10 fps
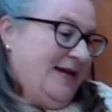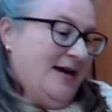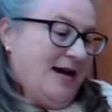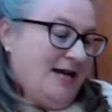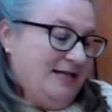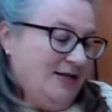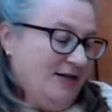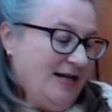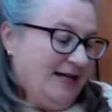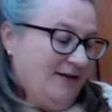it's not
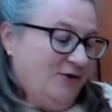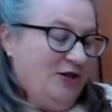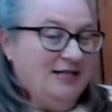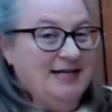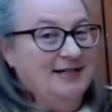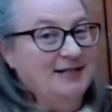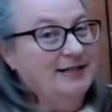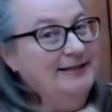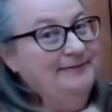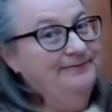like I've got a
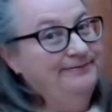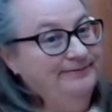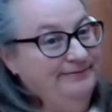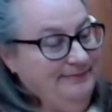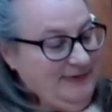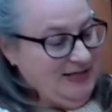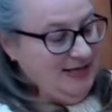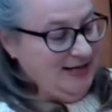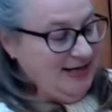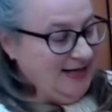deadline. It's
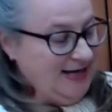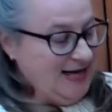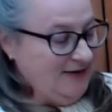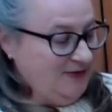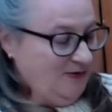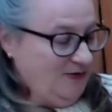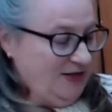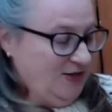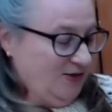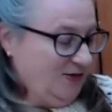not like I have to
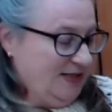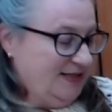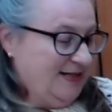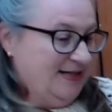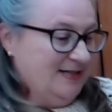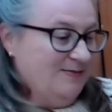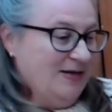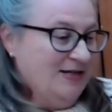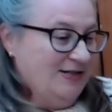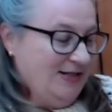finish all these things by
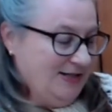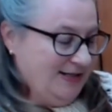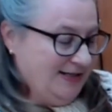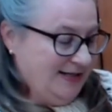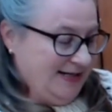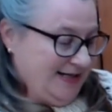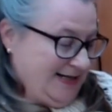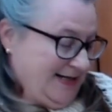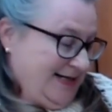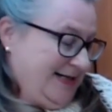a certain
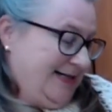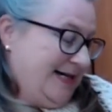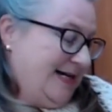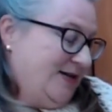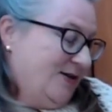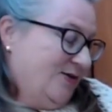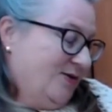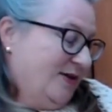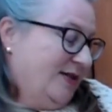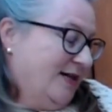date or
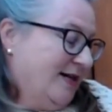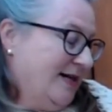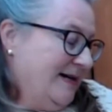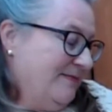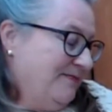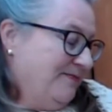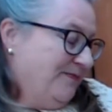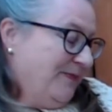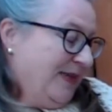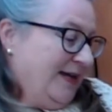a time.
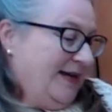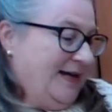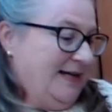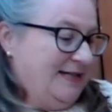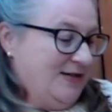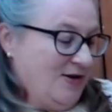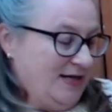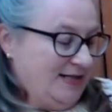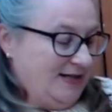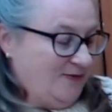It's not as if